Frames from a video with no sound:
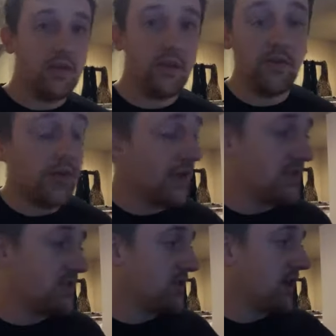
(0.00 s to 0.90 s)
you
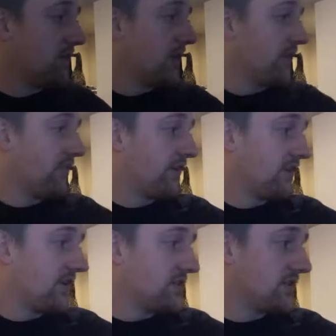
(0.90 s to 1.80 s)
guys chime in if I
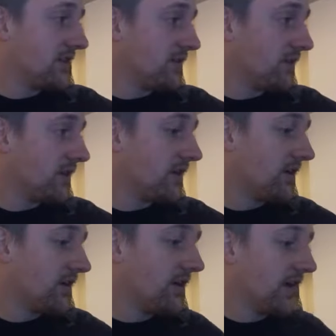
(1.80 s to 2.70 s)
lost you anywhere
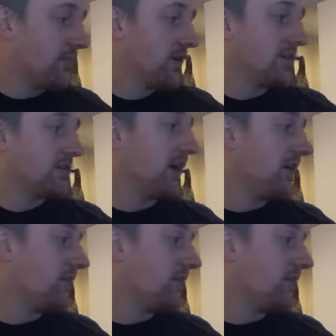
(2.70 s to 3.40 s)
yet because I